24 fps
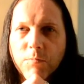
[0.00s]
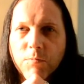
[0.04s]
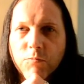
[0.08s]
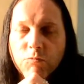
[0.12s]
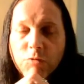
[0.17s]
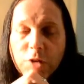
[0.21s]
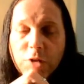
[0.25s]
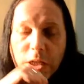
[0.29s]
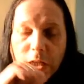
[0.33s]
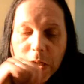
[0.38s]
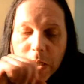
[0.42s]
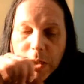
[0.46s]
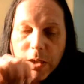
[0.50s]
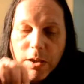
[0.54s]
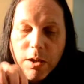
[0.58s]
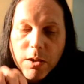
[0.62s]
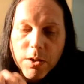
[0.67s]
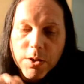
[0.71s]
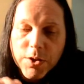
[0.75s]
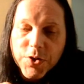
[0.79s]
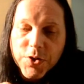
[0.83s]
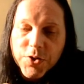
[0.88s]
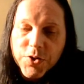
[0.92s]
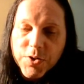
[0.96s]
Really
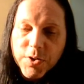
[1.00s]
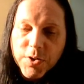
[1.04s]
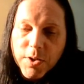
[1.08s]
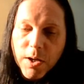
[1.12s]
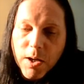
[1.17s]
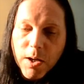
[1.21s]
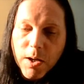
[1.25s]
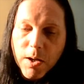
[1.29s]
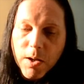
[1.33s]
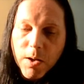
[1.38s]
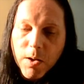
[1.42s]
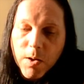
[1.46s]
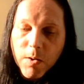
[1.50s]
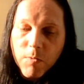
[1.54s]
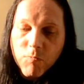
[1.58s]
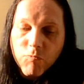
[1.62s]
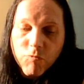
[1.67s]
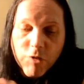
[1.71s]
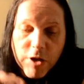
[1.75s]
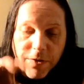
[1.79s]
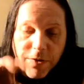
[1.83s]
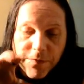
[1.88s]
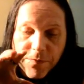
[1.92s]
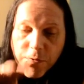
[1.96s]
nice,
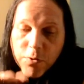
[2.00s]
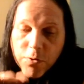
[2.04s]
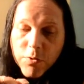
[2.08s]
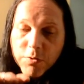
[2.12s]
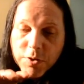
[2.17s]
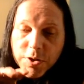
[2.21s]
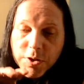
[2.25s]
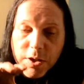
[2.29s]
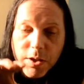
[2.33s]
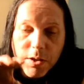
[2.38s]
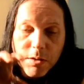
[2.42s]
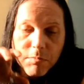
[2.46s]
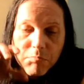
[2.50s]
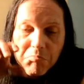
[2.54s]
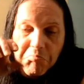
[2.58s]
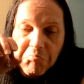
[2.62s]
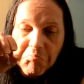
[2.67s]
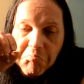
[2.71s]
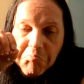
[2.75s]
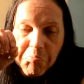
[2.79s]
really fruity,